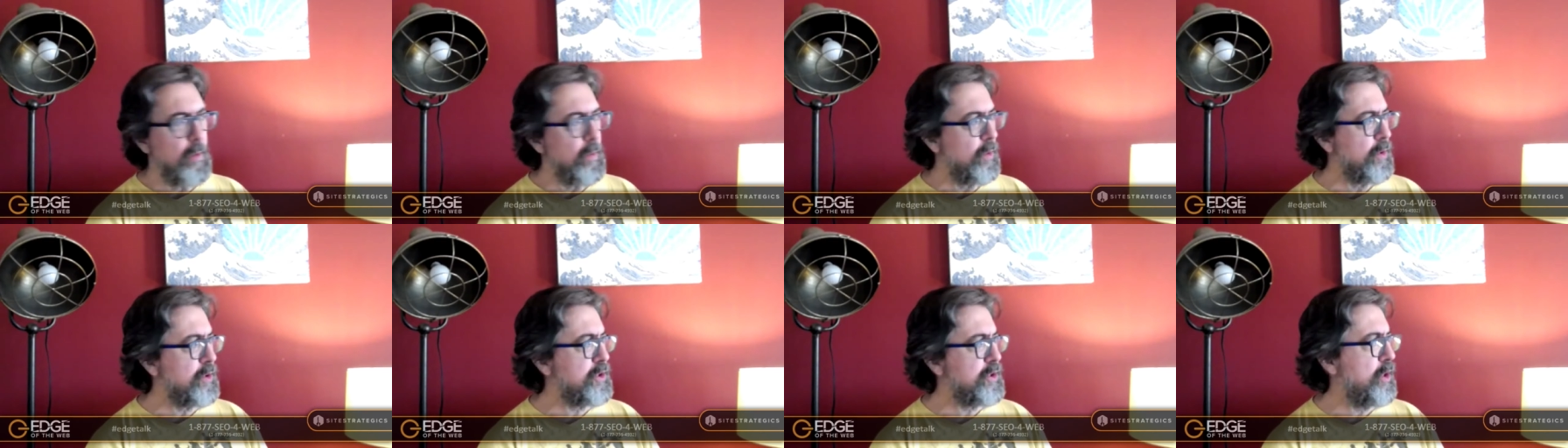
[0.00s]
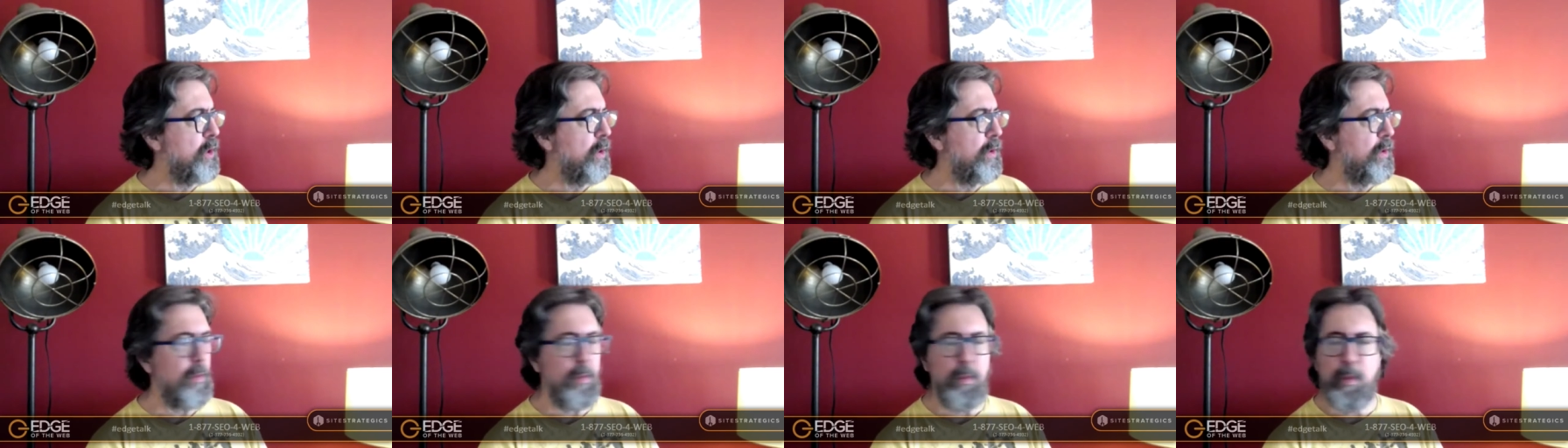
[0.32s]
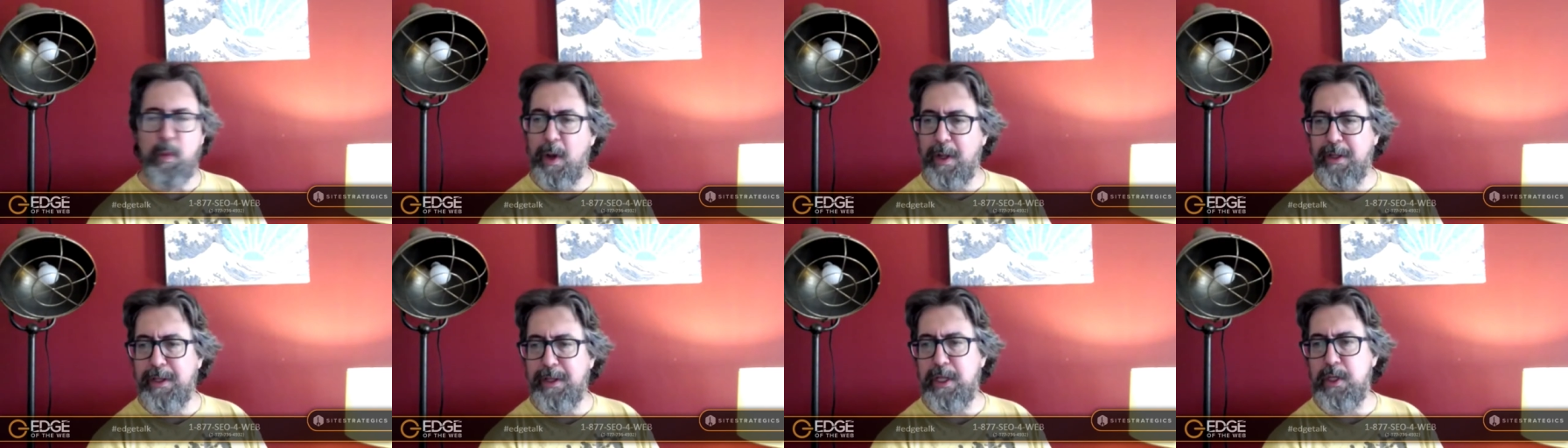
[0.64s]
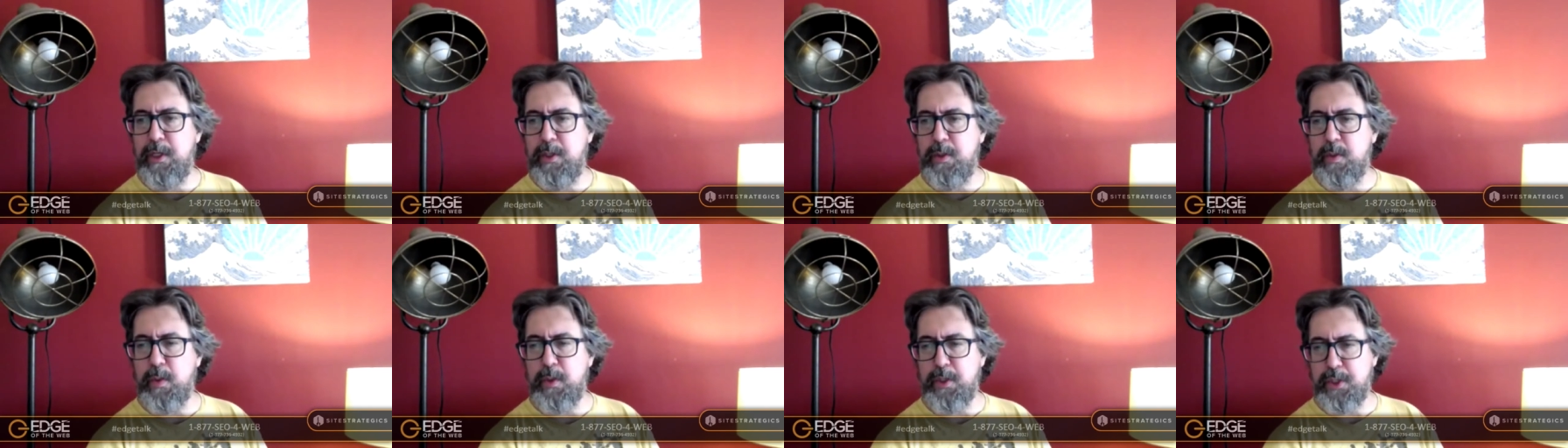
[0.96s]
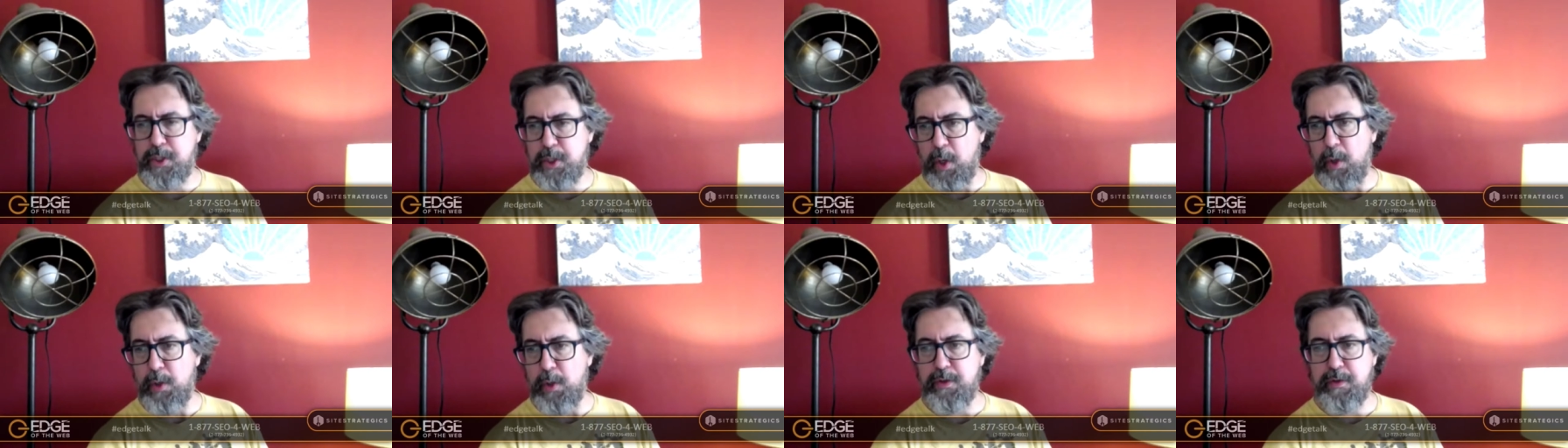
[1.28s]
We'll show them one of these
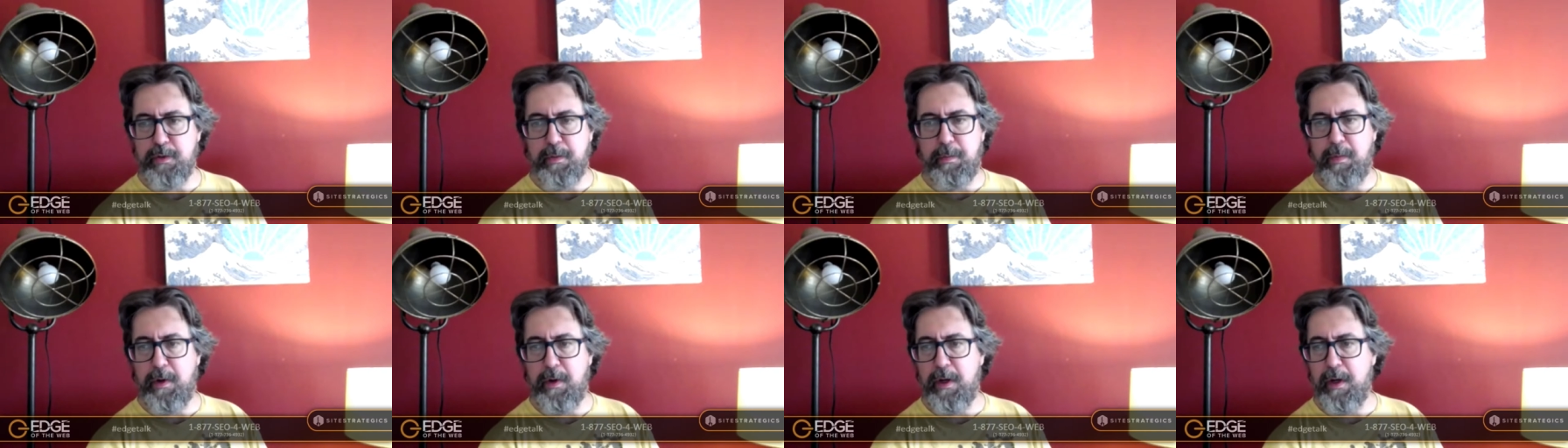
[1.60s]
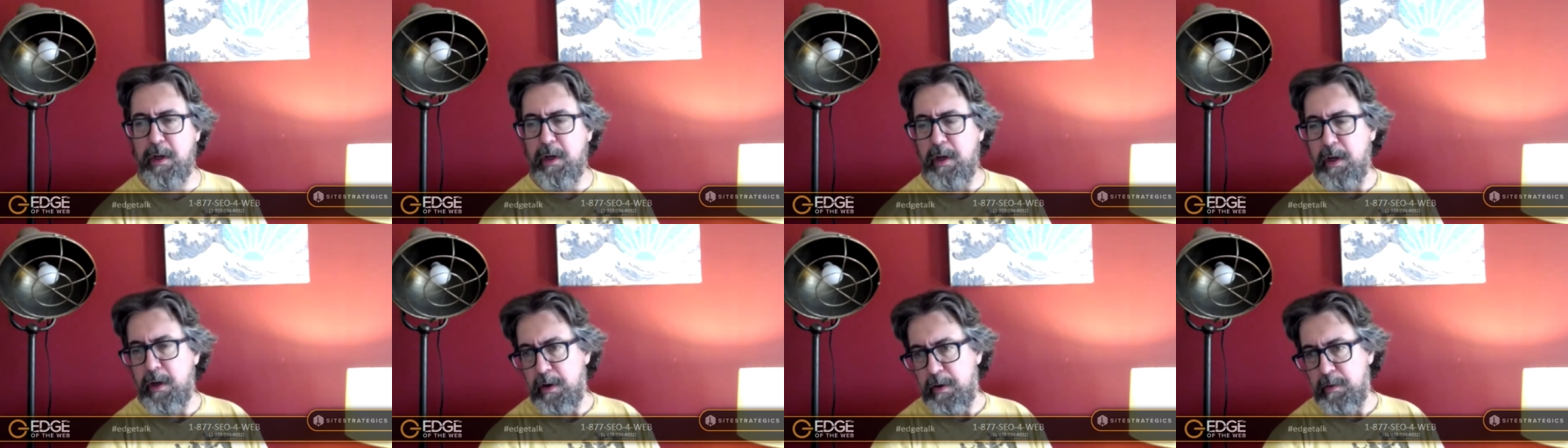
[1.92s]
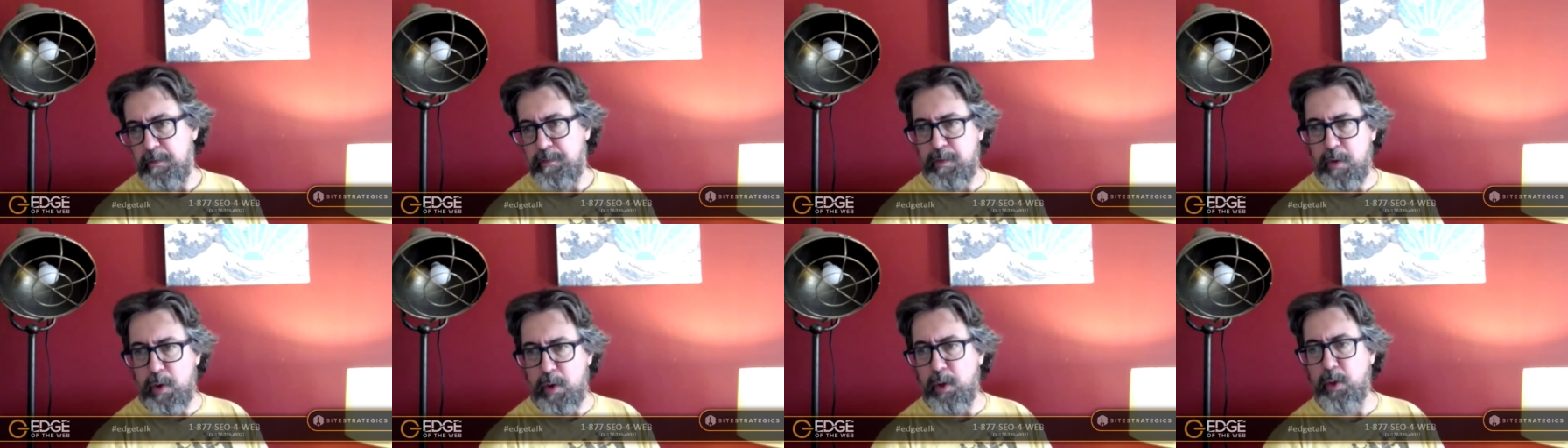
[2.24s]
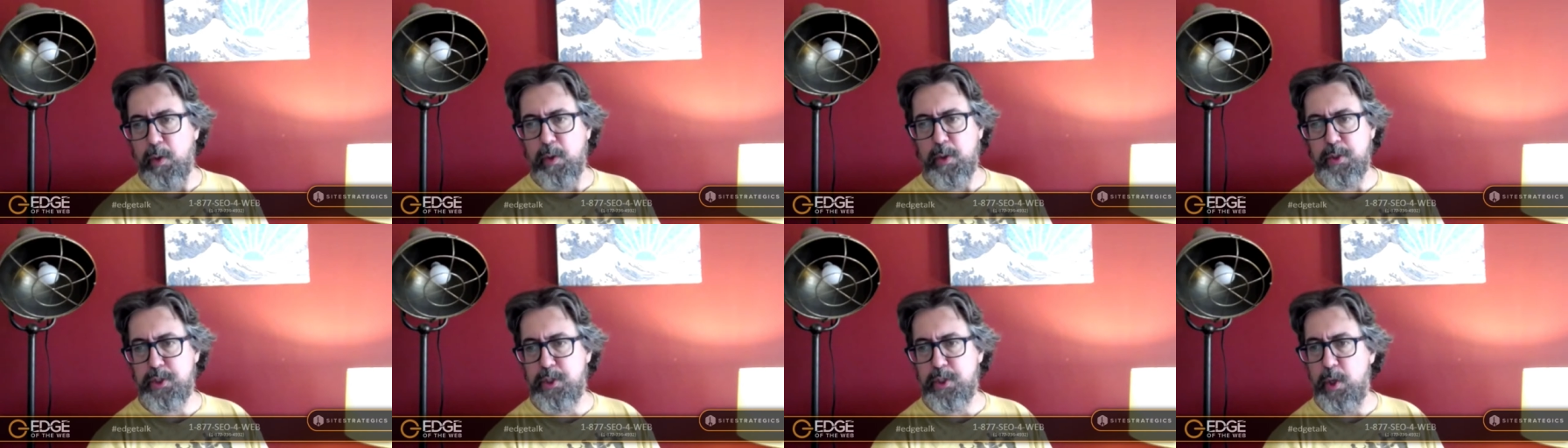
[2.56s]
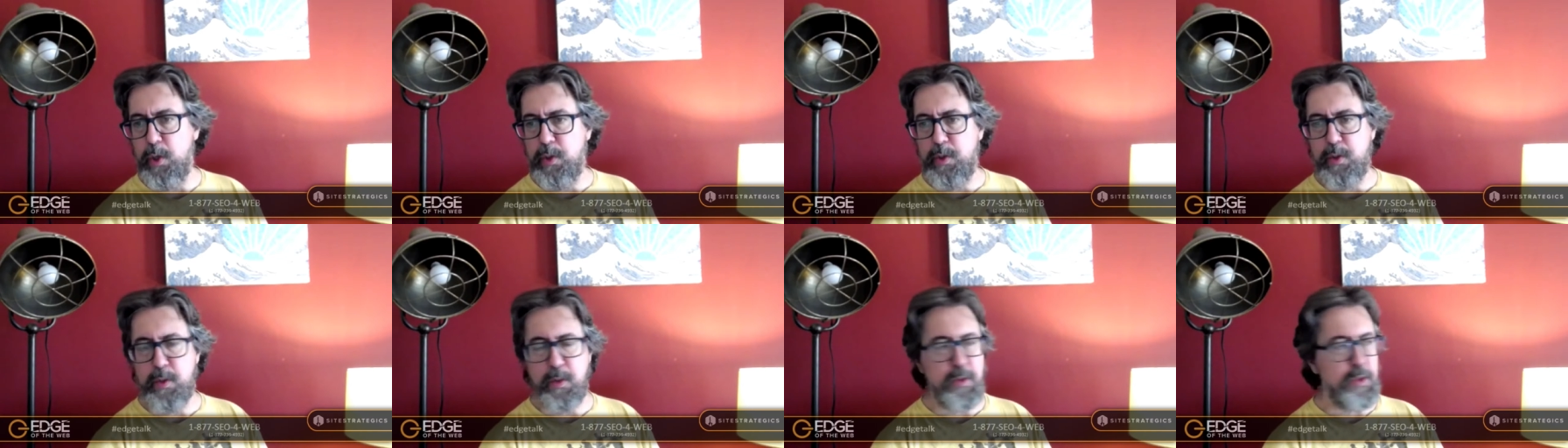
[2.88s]
results from a vertical
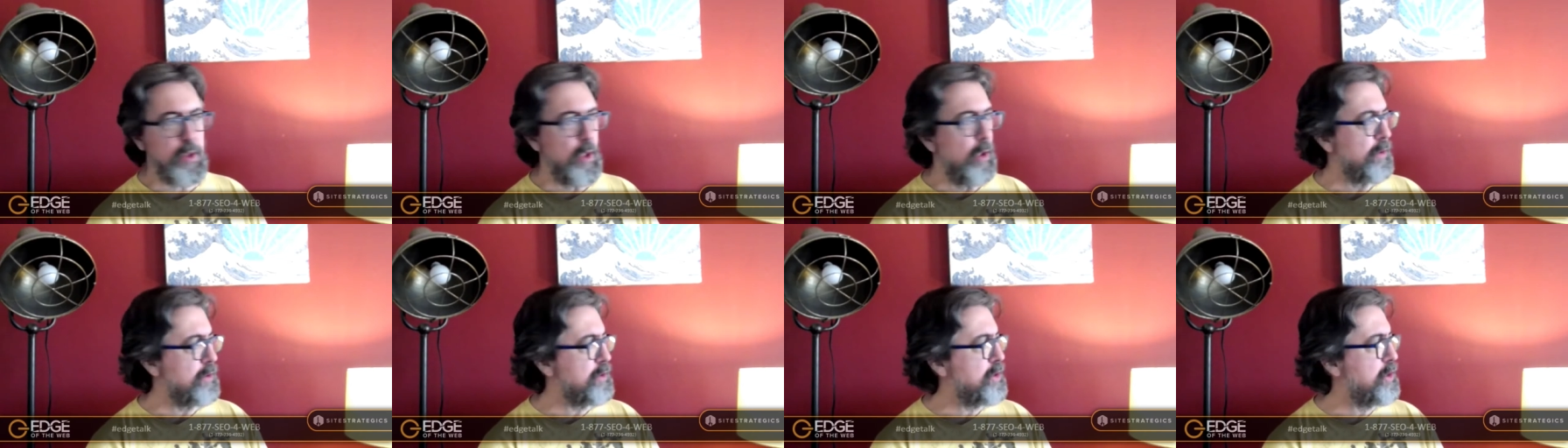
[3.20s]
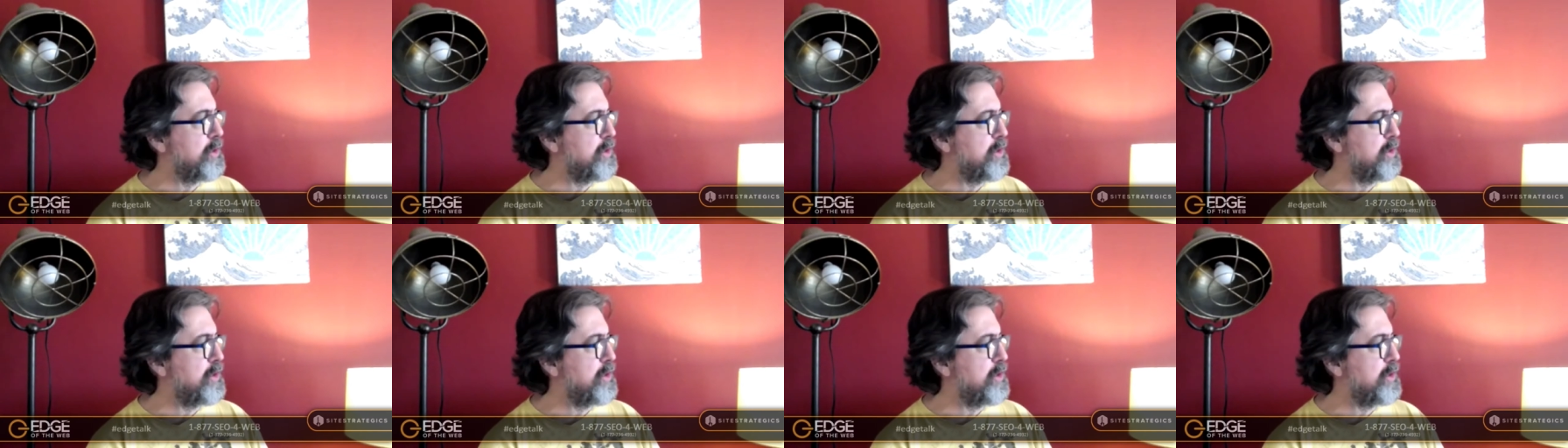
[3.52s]
search result.